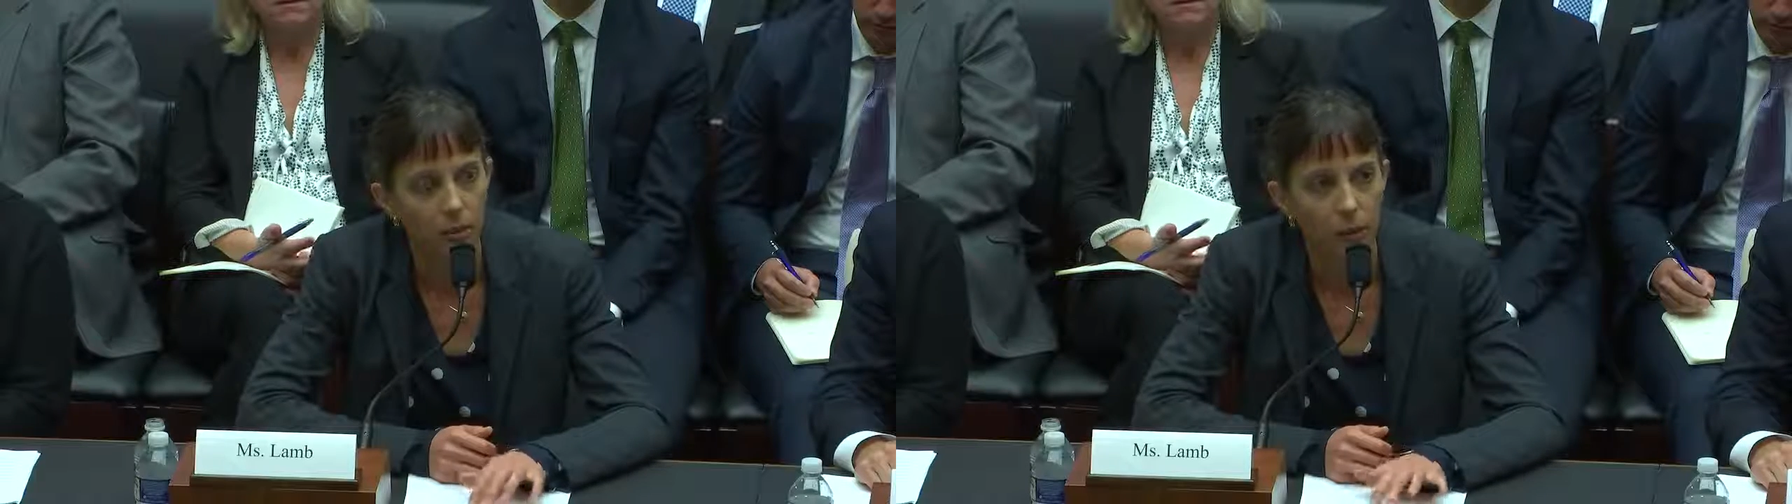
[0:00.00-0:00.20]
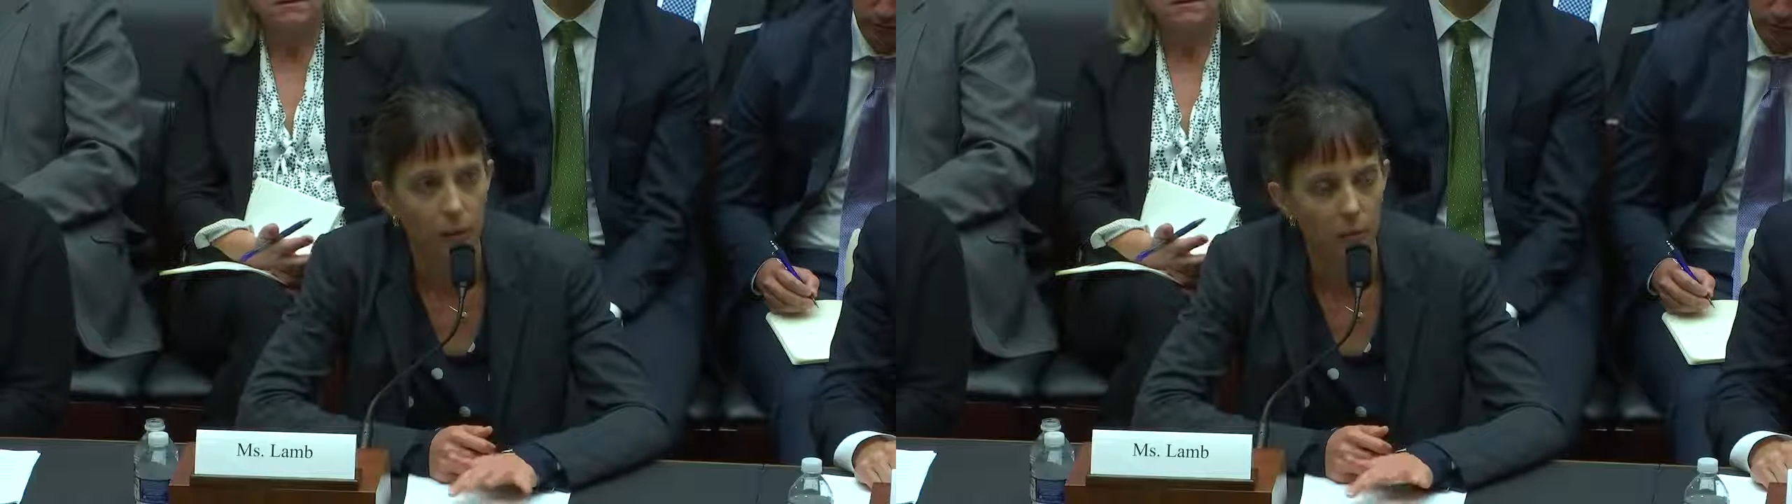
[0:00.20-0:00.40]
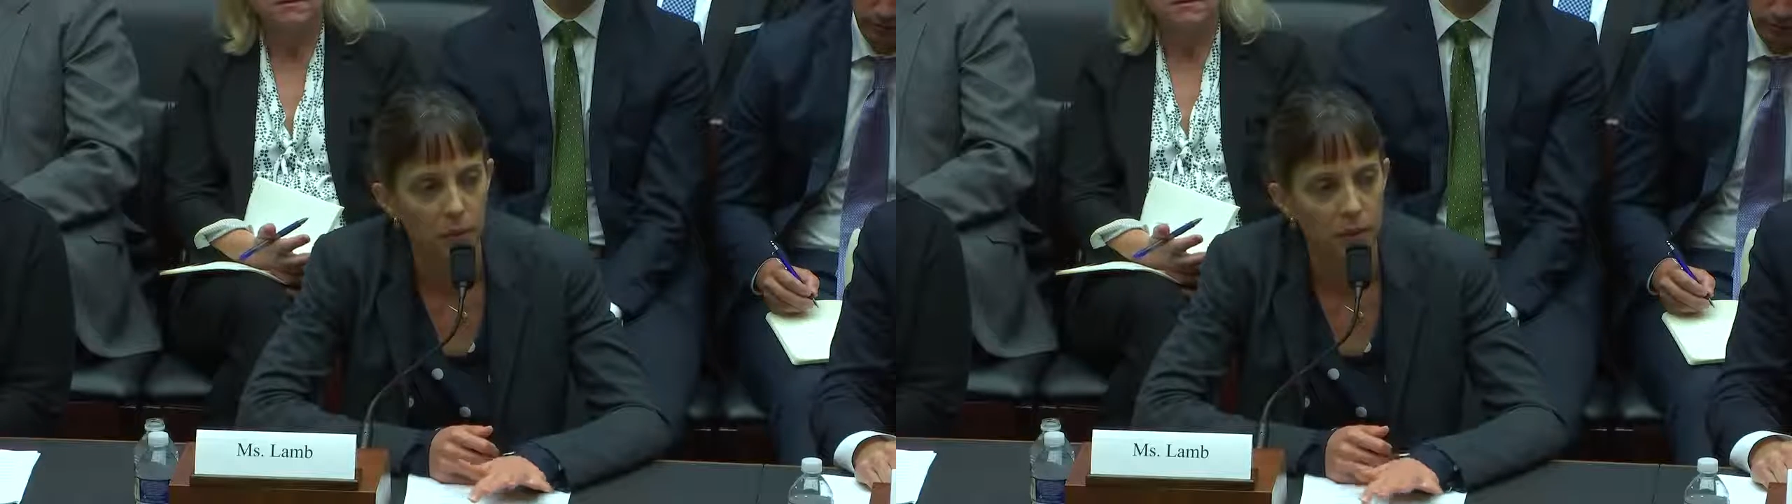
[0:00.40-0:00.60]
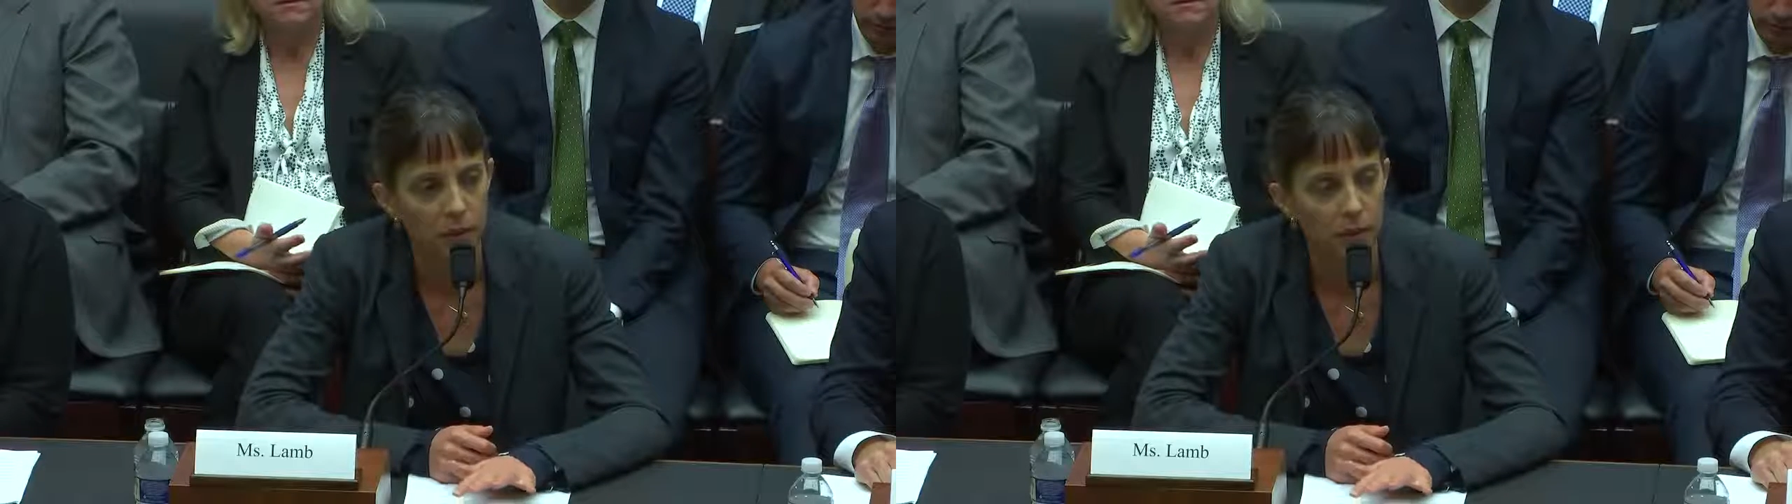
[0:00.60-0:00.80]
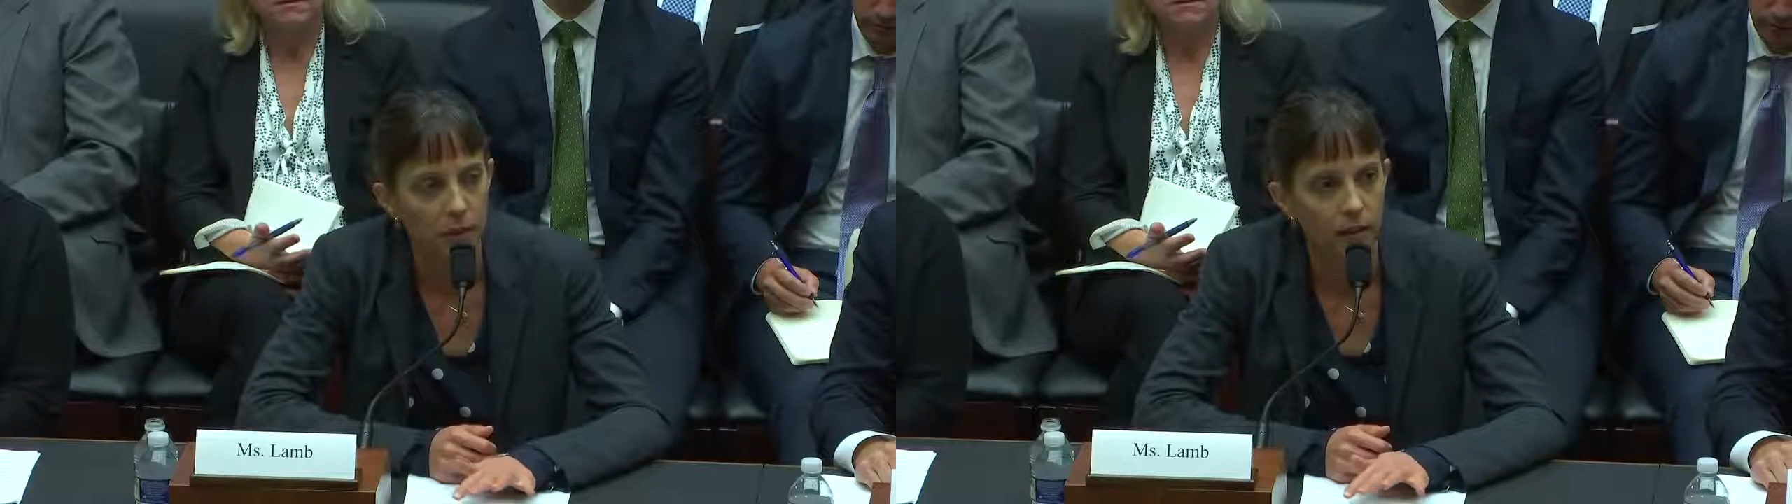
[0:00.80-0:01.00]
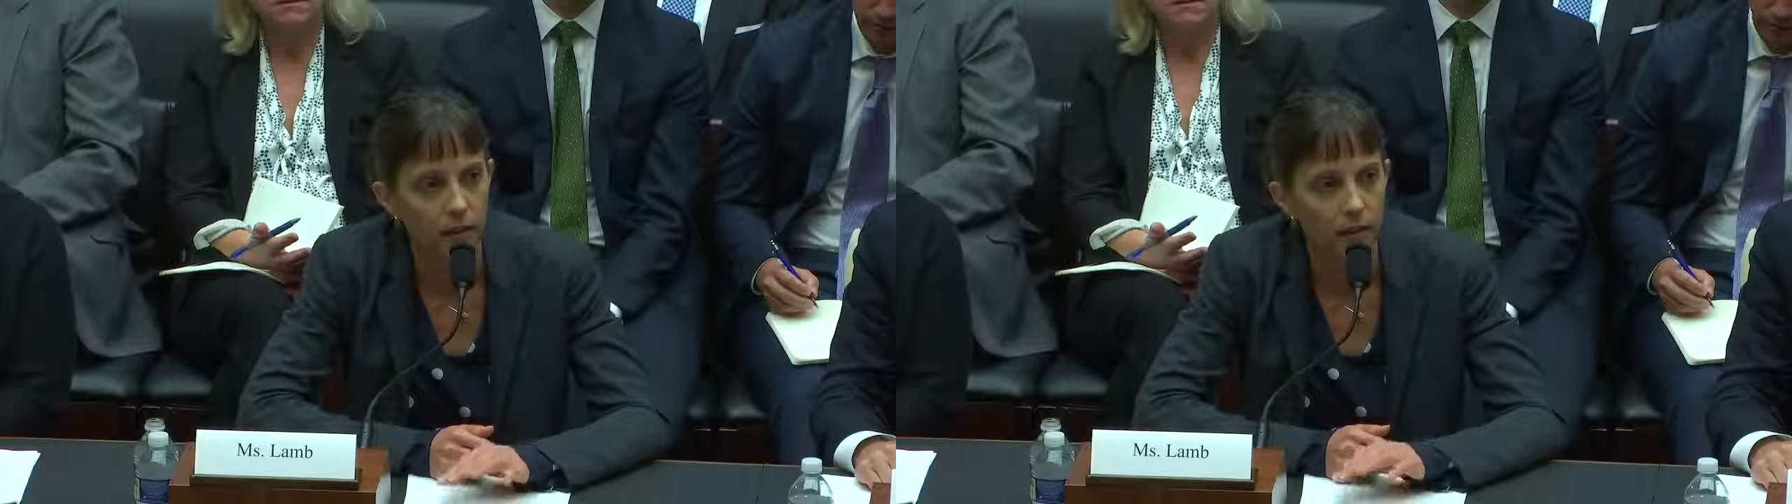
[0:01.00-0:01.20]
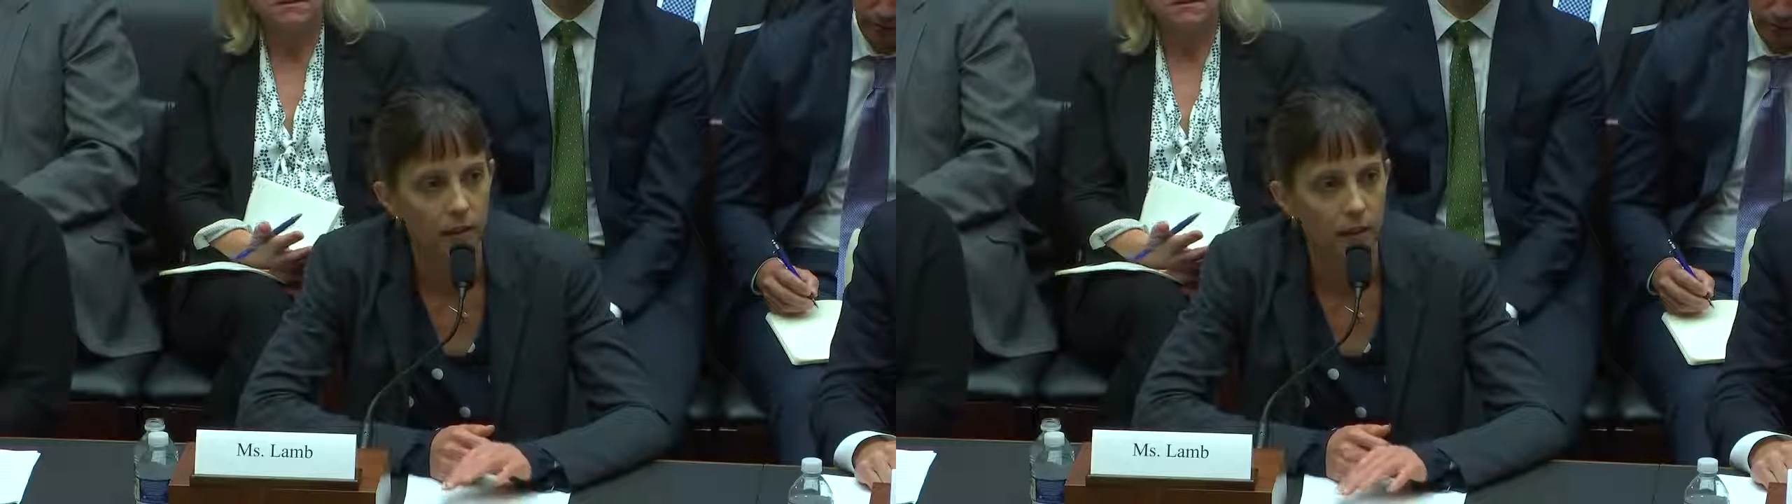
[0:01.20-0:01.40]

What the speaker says: peer-to-peer